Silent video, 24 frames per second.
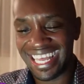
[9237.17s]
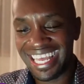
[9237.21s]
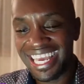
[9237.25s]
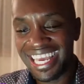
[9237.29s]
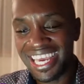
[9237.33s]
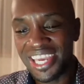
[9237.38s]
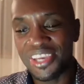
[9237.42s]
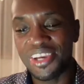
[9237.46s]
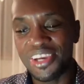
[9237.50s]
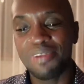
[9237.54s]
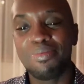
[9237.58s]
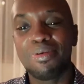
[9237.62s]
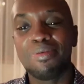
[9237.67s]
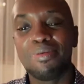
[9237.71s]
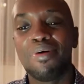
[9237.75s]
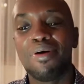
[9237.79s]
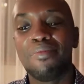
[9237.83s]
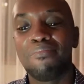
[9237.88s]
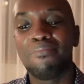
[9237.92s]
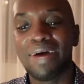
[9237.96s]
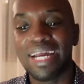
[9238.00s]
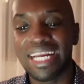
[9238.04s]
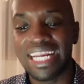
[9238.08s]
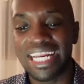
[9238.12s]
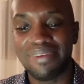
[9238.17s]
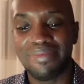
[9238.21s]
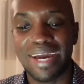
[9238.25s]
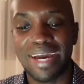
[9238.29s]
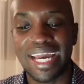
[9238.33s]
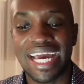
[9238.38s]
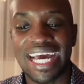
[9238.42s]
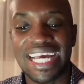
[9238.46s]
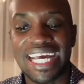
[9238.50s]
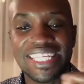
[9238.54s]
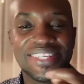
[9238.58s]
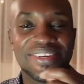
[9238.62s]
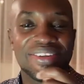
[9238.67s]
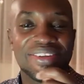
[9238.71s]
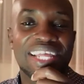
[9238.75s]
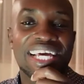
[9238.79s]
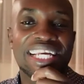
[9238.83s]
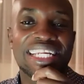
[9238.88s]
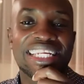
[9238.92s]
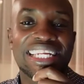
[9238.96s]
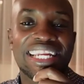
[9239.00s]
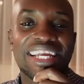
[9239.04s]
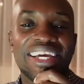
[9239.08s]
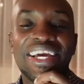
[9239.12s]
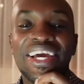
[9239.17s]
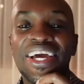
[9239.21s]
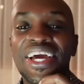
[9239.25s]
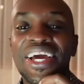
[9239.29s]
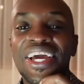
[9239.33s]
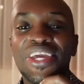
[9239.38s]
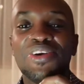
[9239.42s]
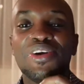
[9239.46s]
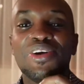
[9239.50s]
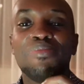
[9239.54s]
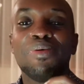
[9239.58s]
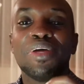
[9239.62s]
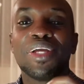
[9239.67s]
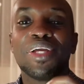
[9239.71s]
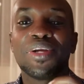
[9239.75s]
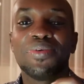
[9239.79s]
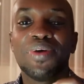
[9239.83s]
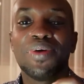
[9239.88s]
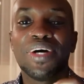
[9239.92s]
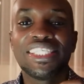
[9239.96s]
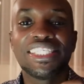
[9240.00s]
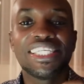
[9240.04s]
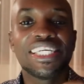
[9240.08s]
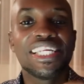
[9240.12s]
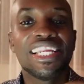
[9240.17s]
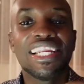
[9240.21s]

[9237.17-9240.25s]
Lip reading: You'll be bombarded by ads on that. You'll be rewatching.